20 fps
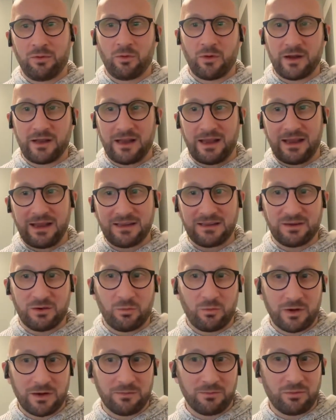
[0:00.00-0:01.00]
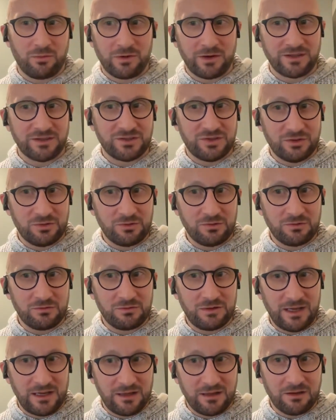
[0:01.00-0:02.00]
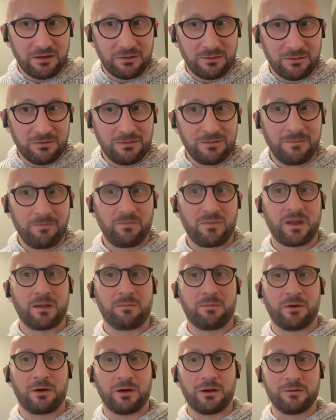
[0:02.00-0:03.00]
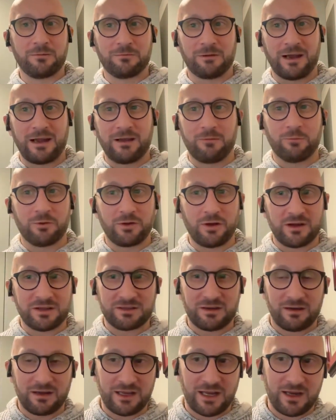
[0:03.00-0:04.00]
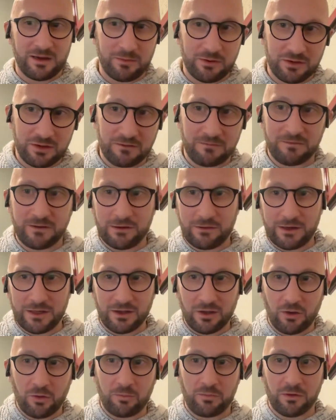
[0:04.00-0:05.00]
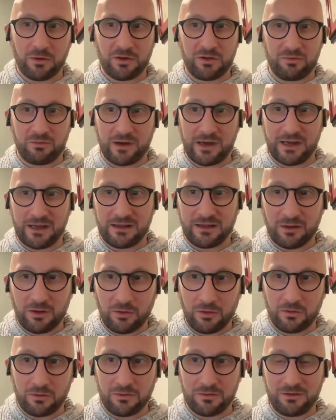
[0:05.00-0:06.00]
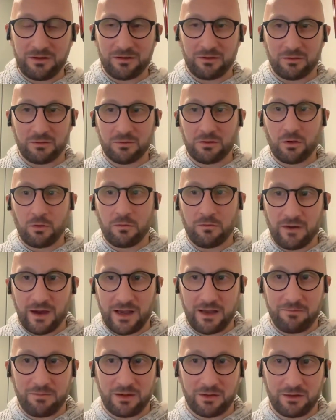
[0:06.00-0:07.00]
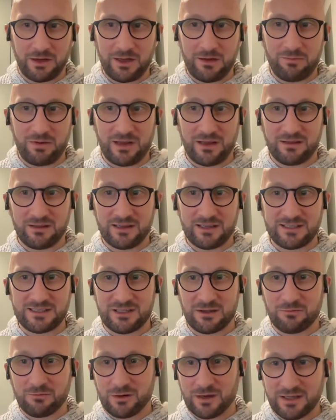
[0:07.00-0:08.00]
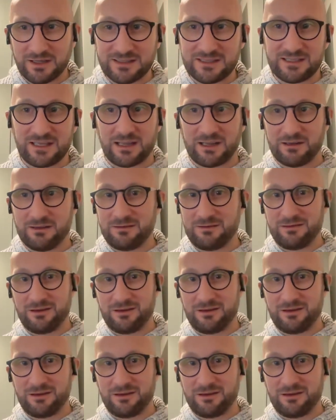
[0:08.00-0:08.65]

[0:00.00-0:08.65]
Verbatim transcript: 0.8 to 1.2 kilo part, right? We're not talking about the very low birth weight, low, you know, low viability piglets, the runts that,